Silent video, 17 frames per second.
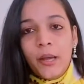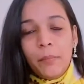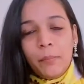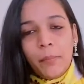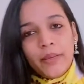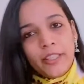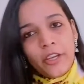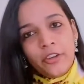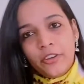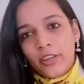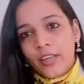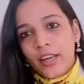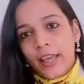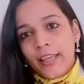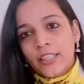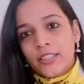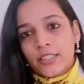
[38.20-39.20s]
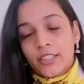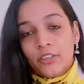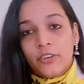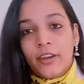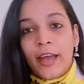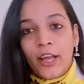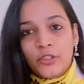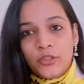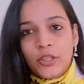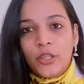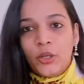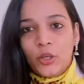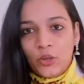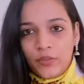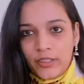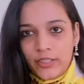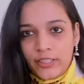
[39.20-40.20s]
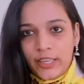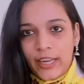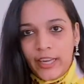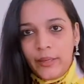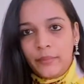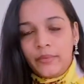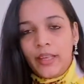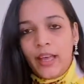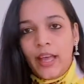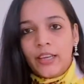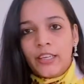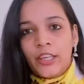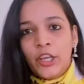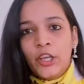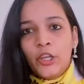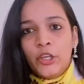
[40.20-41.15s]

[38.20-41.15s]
But I realized gradually over time that